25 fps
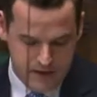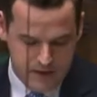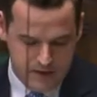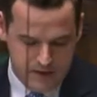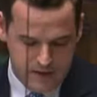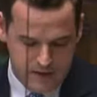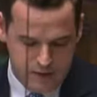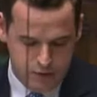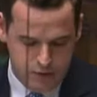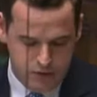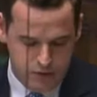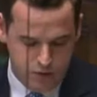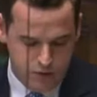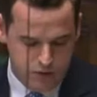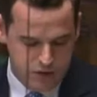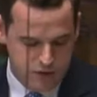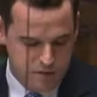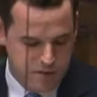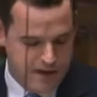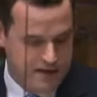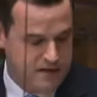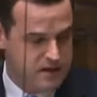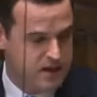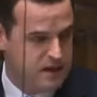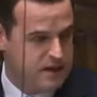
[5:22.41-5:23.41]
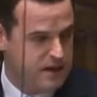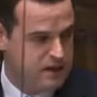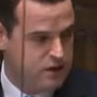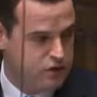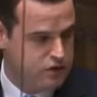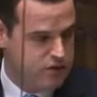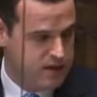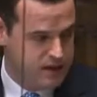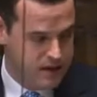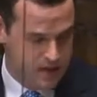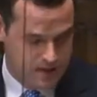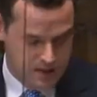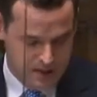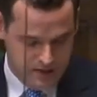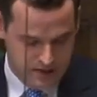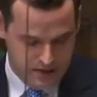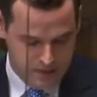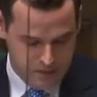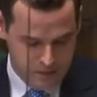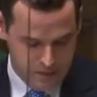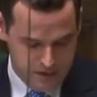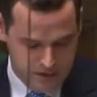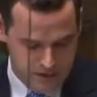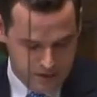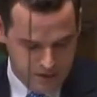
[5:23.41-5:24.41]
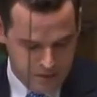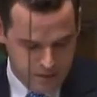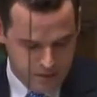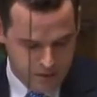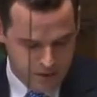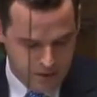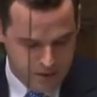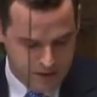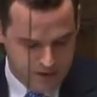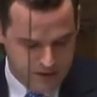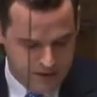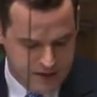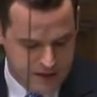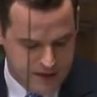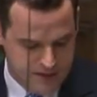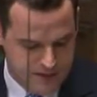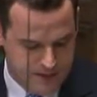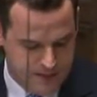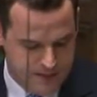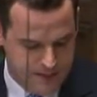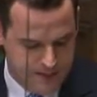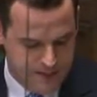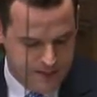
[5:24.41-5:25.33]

This would automatically trigger the independent process.